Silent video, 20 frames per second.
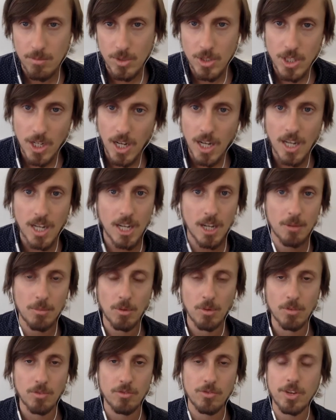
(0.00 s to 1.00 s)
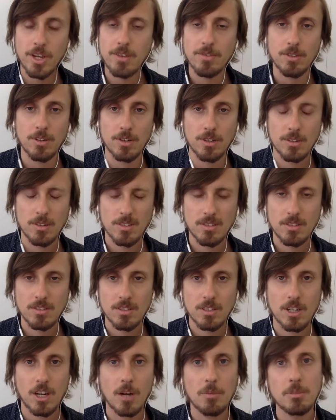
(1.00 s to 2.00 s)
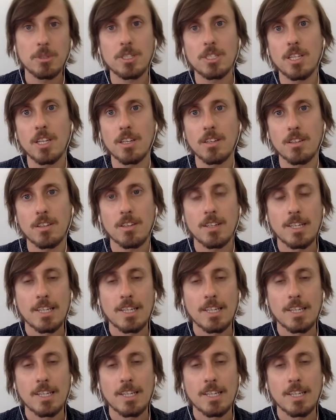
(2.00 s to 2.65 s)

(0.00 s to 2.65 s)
job or favor. To compensate.